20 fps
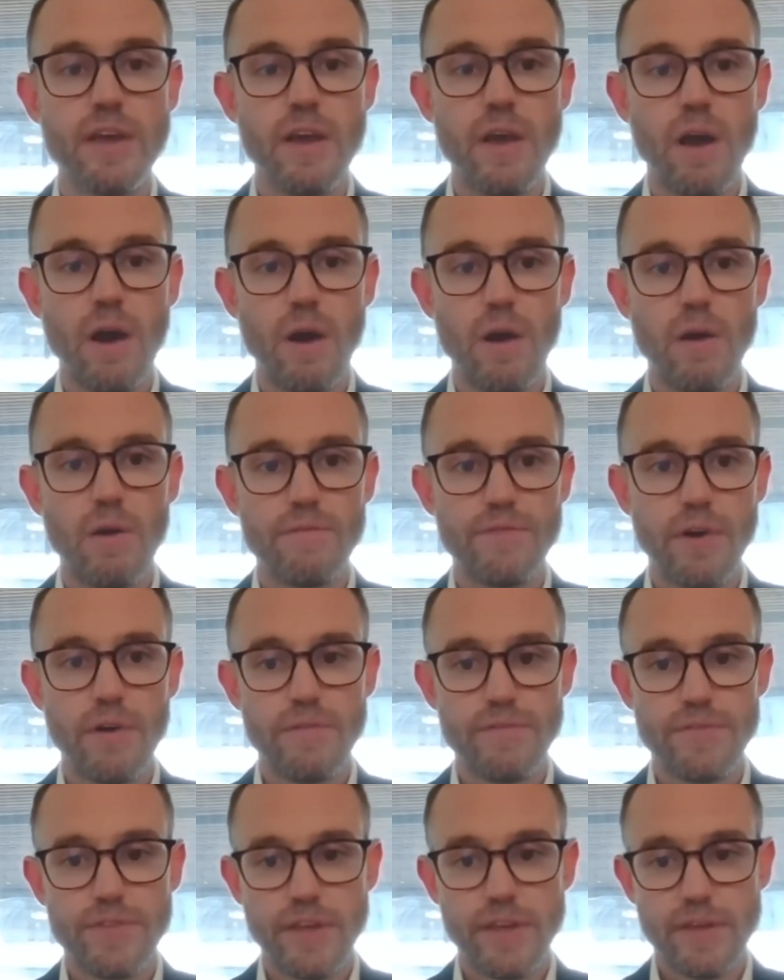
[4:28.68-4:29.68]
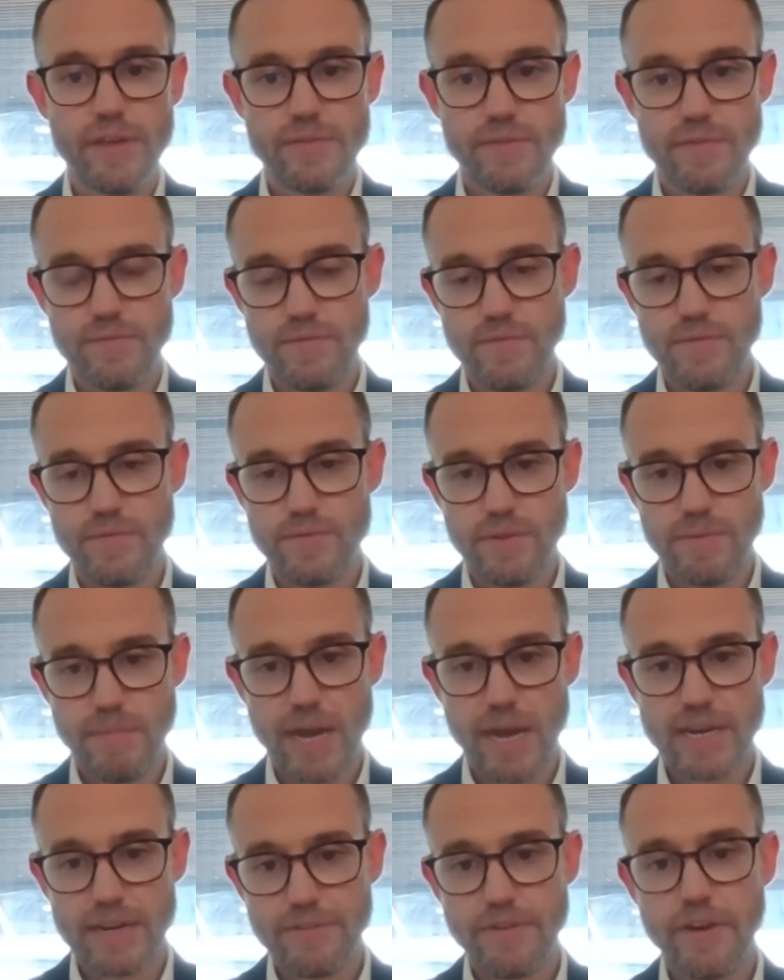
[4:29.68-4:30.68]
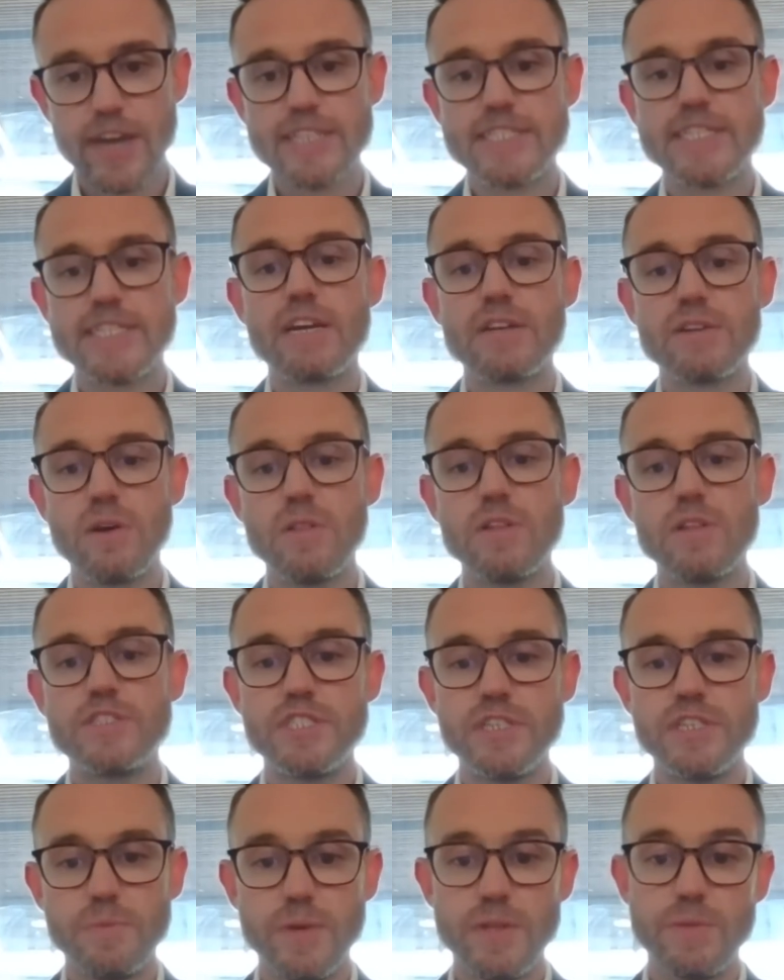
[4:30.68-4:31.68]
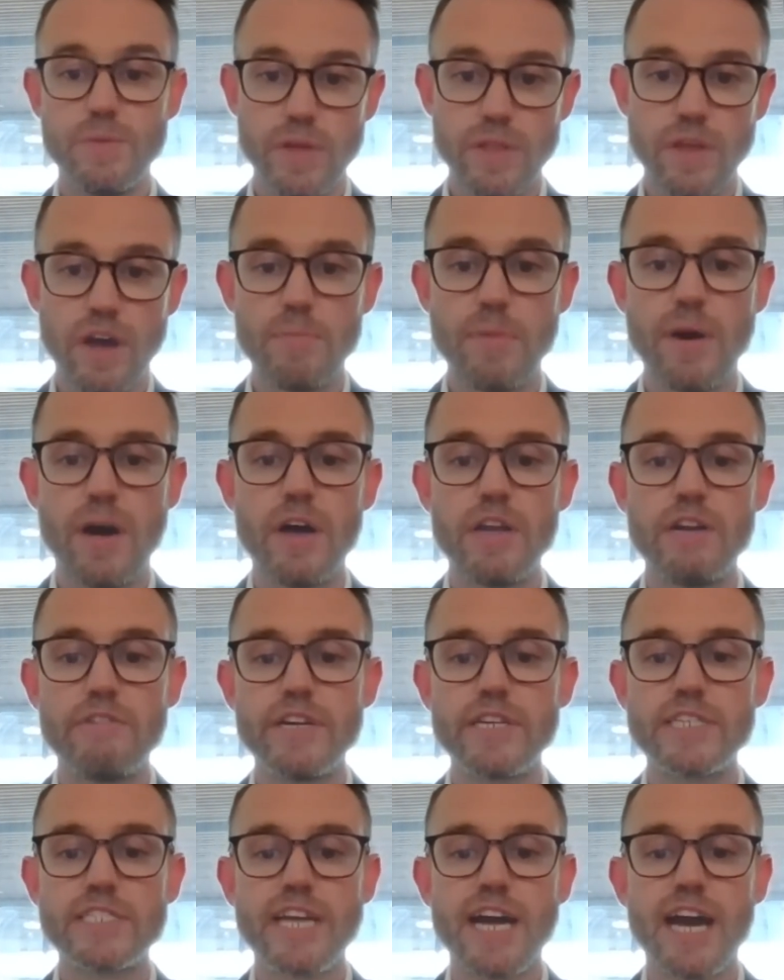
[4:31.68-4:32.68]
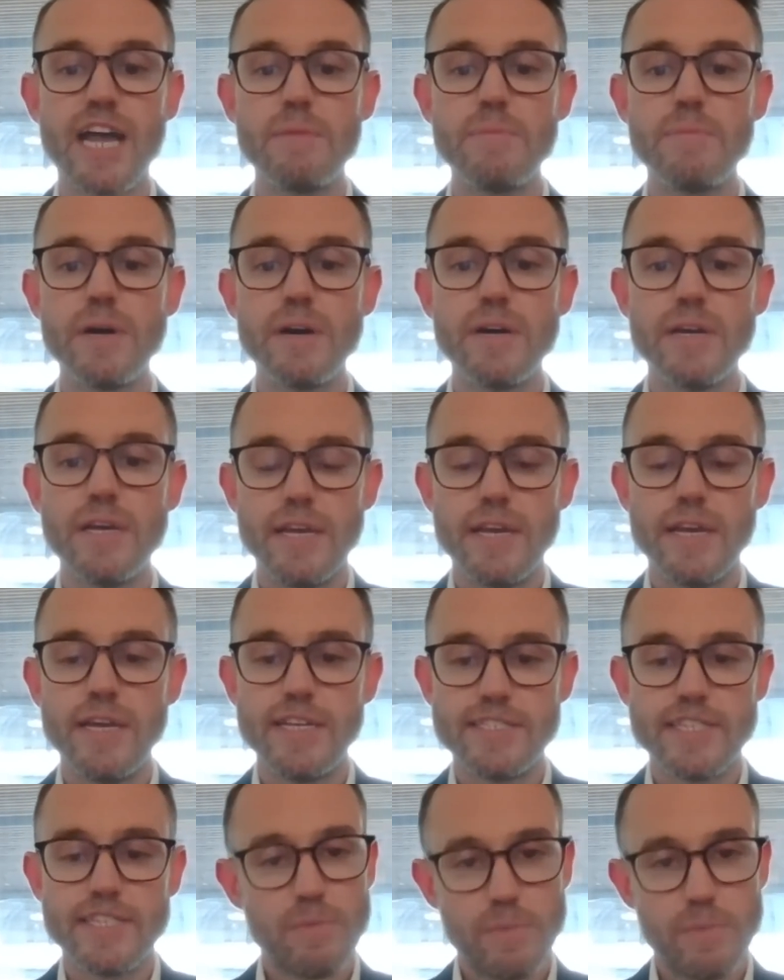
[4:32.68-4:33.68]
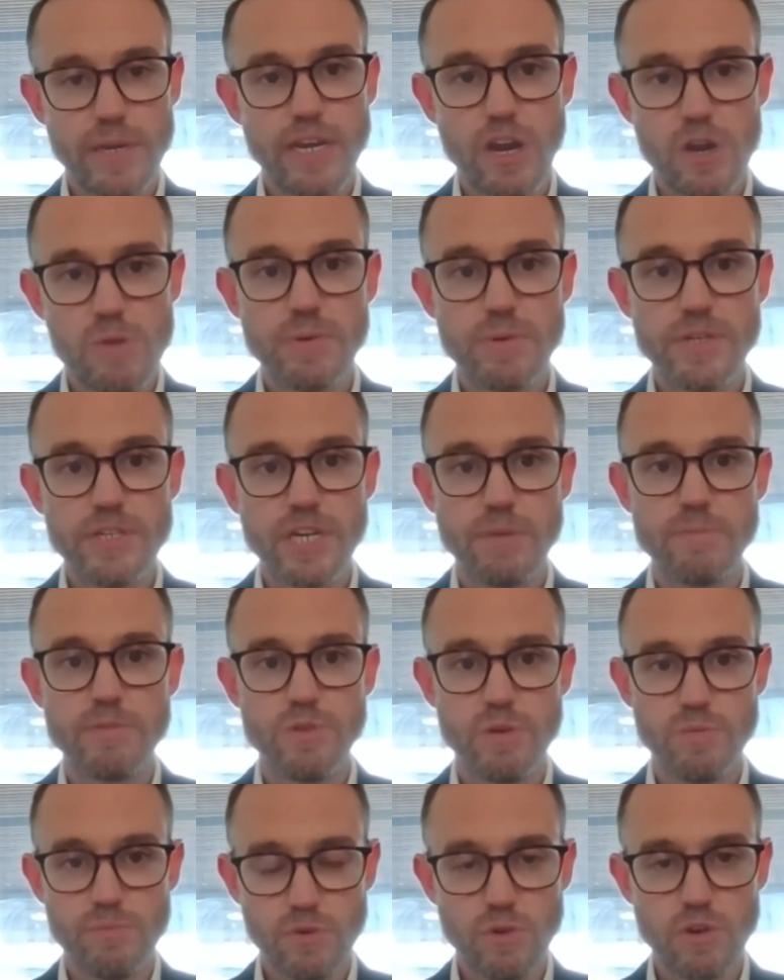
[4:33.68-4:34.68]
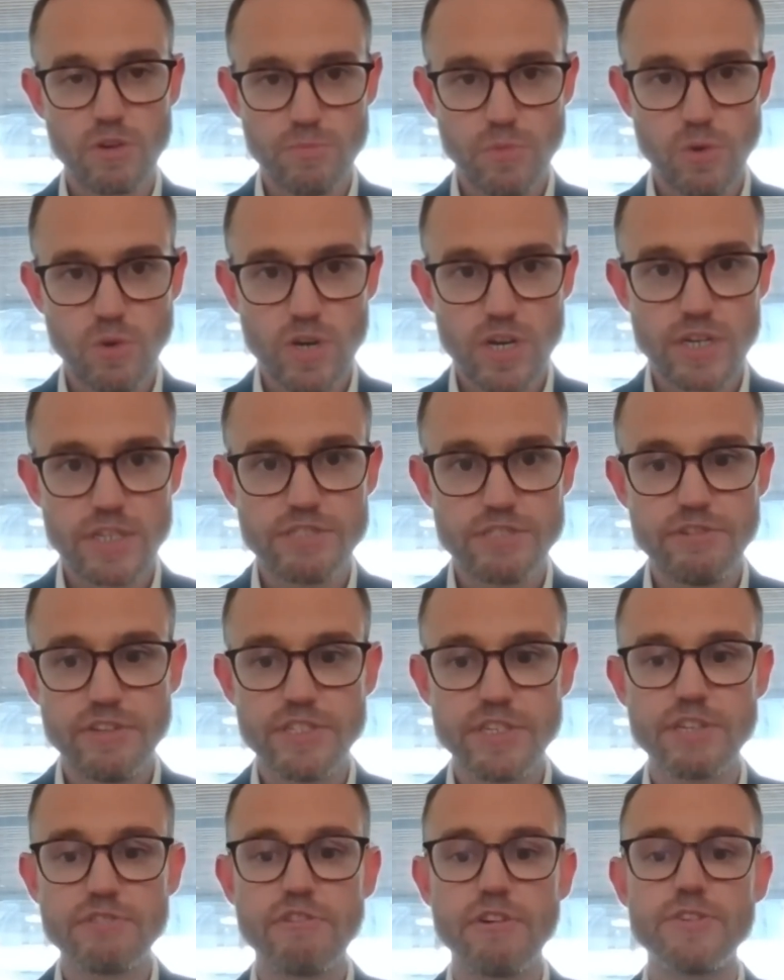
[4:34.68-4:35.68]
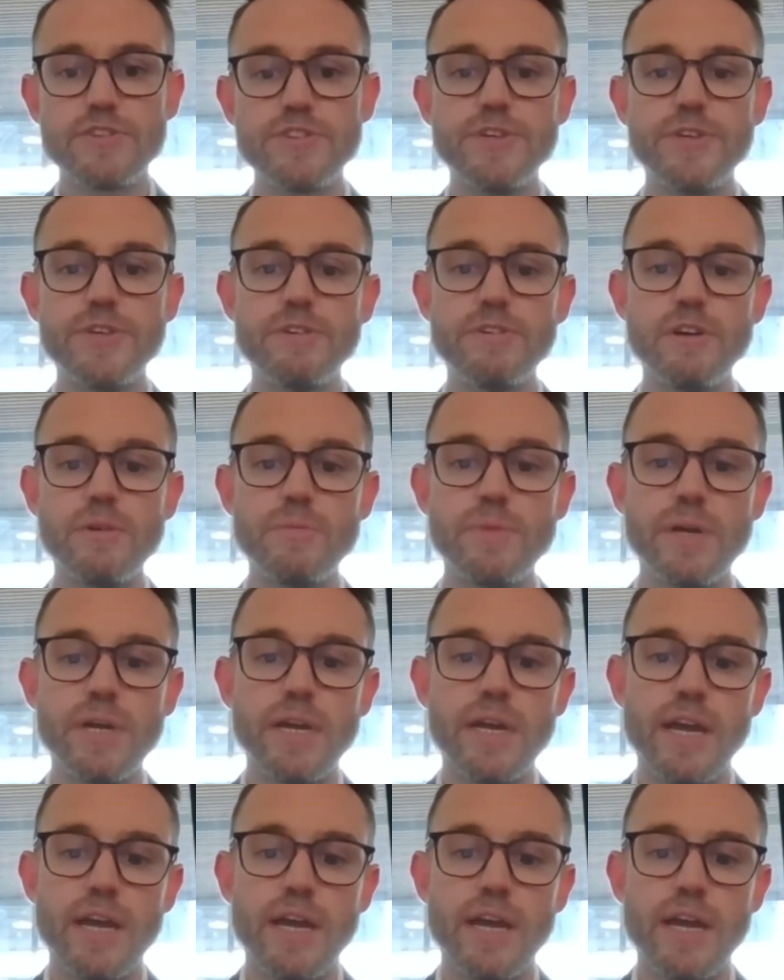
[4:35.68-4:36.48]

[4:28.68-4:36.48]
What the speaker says: of the Magnify technology with our partner Excalibur is now being opened up to more countries across Europe,